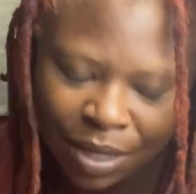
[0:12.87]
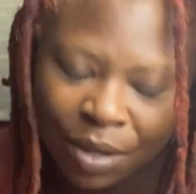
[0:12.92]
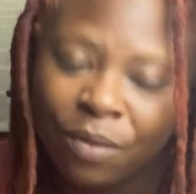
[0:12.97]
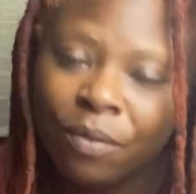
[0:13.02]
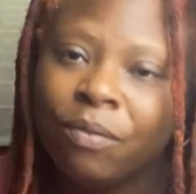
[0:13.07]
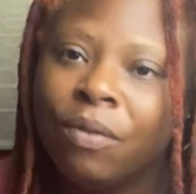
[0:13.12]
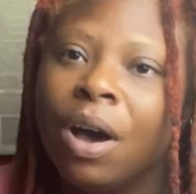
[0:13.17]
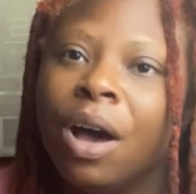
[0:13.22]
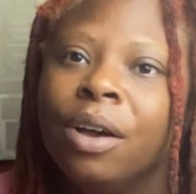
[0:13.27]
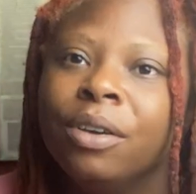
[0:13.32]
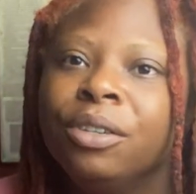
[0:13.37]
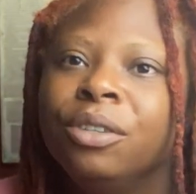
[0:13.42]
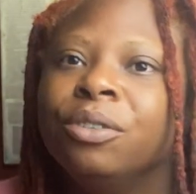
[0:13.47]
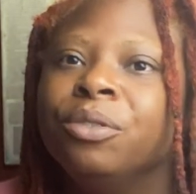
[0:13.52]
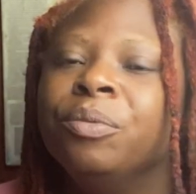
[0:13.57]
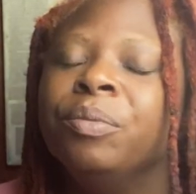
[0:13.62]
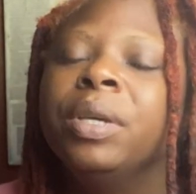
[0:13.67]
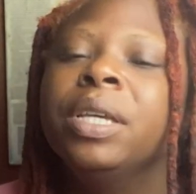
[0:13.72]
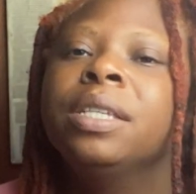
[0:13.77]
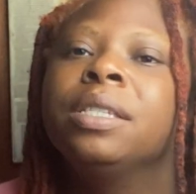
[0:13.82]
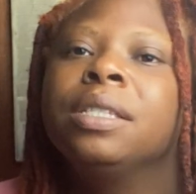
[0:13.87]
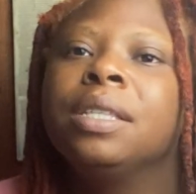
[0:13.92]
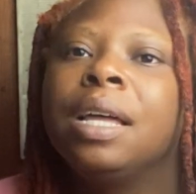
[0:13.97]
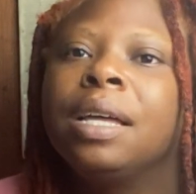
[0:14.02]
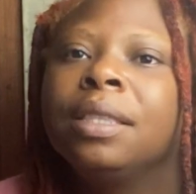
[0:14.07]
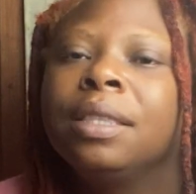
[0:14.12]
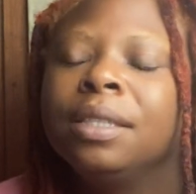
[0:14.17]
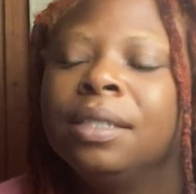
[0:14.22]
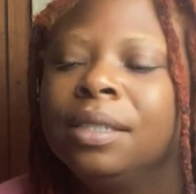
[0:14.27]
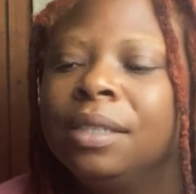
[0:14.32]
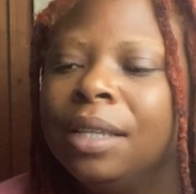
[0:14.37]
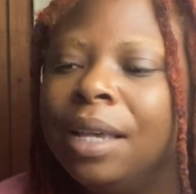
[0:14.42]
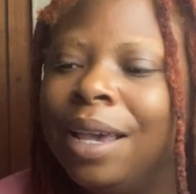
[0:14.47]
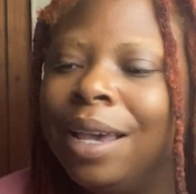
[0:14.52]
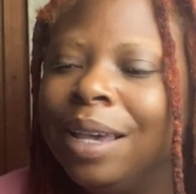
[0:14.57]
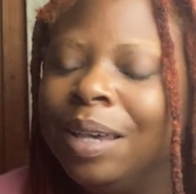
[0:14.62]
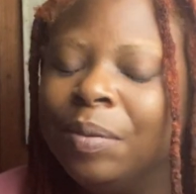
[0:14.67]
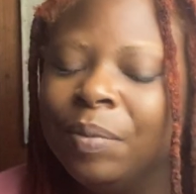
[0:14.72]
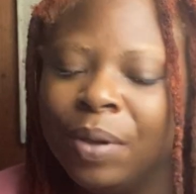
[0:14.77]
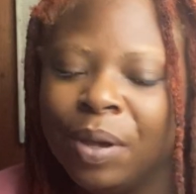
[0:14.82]
volume is not the
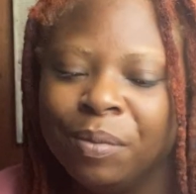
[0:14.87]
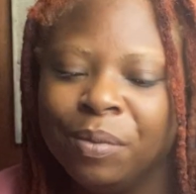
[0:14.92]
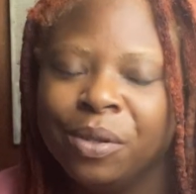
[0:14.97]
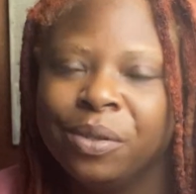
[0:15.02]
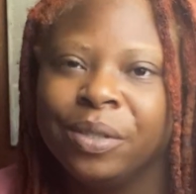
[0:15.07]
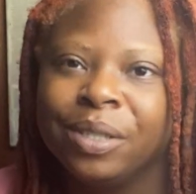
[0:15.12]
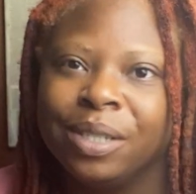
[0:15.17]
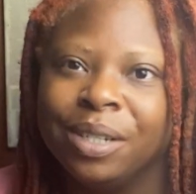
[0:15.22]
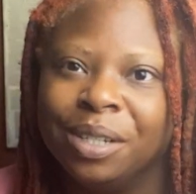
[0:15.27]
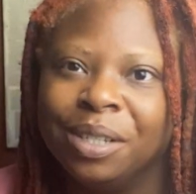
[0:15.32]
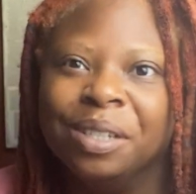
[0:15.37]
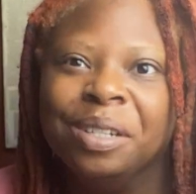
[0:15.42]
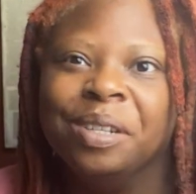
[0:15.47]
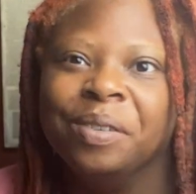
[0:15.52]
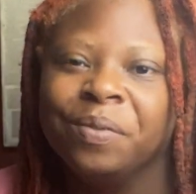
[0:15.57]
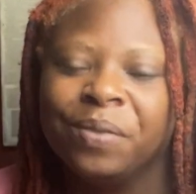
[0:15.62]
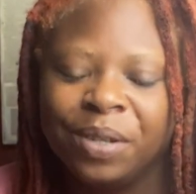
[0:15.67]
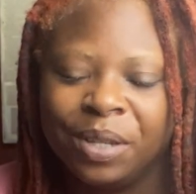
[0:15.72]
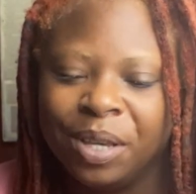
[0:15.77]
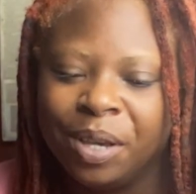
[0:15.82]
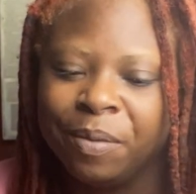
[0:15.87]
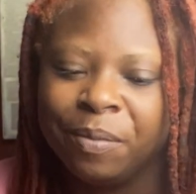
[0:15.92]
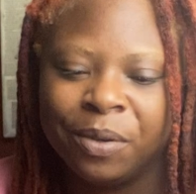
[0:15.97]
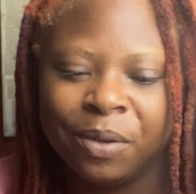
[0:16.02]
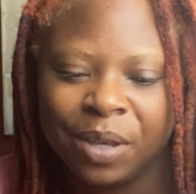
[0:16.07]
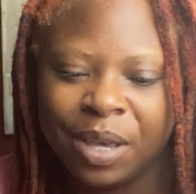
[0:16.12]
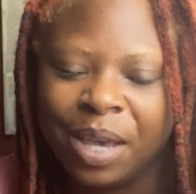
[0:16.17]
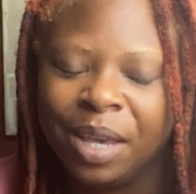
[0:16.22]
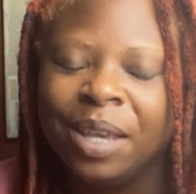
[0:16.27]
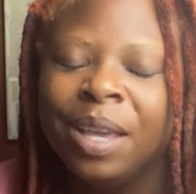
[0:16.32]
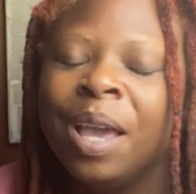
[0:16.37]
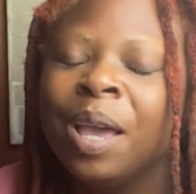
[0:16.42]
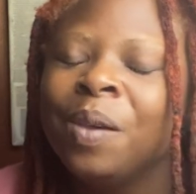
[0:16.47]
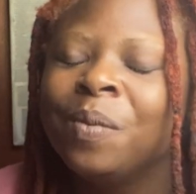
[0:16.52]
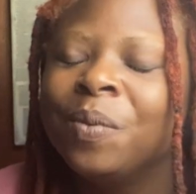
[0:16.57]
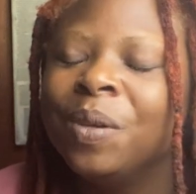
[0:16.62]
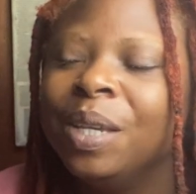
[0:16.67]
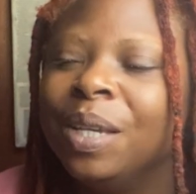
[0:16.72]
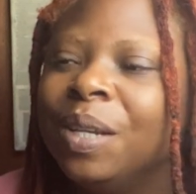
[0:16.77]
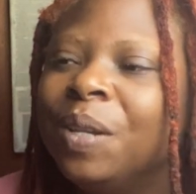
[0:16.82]
same. I'm using a different camera, okay?
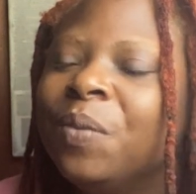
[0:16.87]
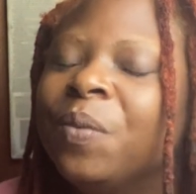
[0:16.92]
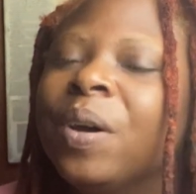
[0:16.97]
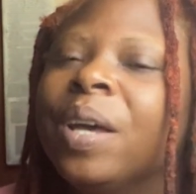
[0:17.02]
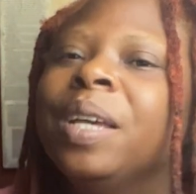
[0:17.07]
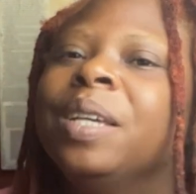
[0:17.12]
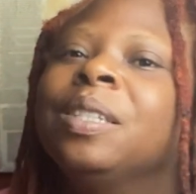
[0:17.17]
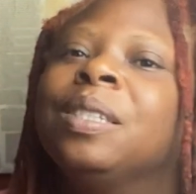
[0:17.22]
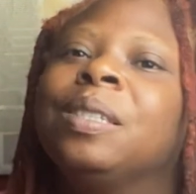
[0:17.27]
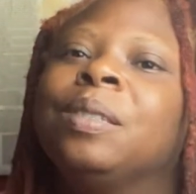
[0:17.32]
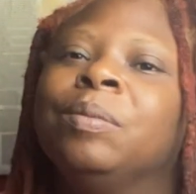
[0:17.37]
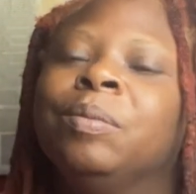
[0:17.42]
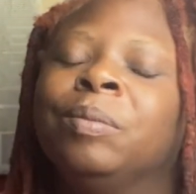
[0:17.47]
But anyways,